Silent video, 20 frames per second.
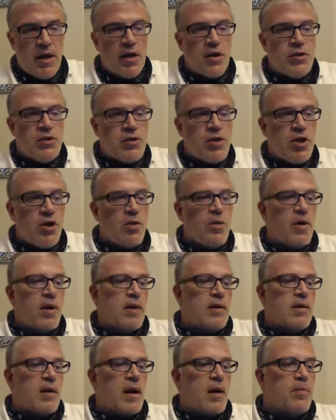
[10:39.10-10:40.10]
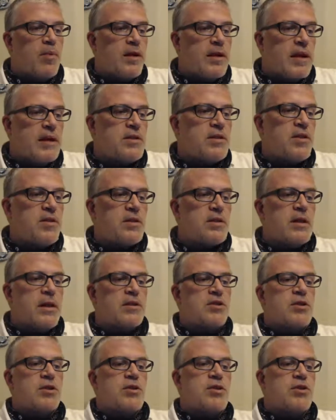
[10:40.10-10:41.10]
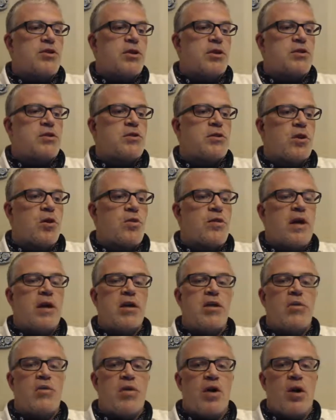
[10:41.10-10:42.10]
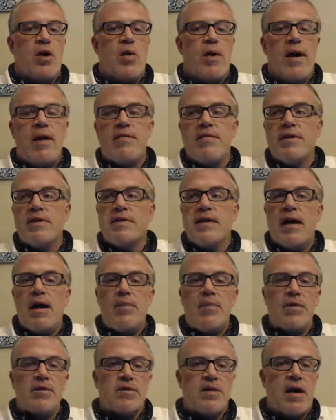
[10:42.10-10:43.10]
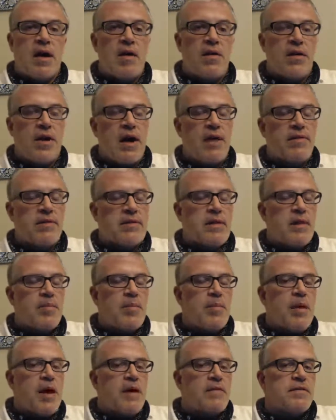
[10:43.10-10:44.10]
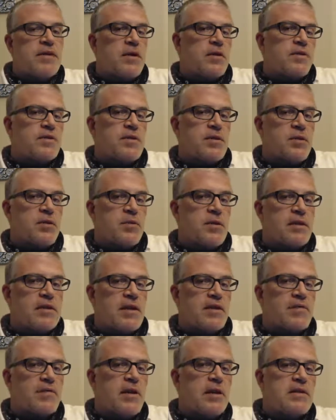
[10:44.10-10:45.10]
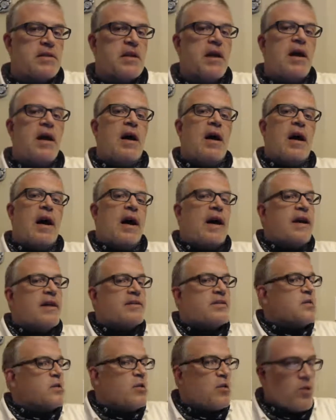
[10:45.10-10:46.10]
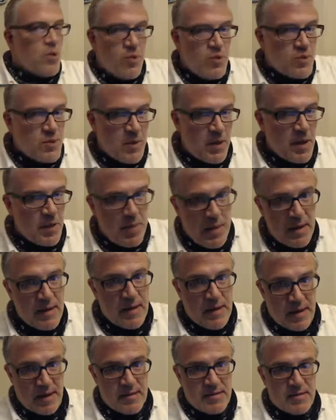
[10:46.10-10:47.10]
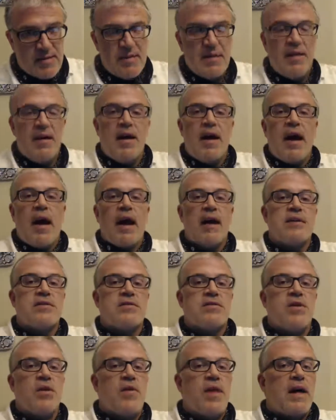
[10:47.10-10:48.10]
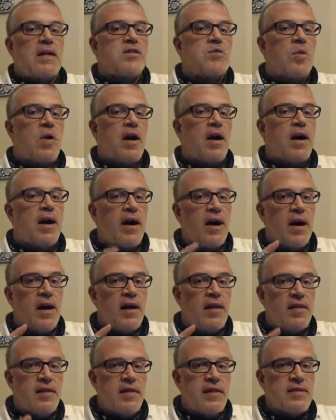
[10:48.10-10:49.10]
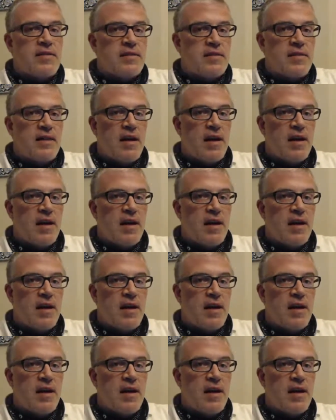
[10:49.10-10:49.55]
So I bring that to your attention just so that you know, every time there's a holiday, every time the maftir is a little bit different, it's usually Pinchas. And so that's why this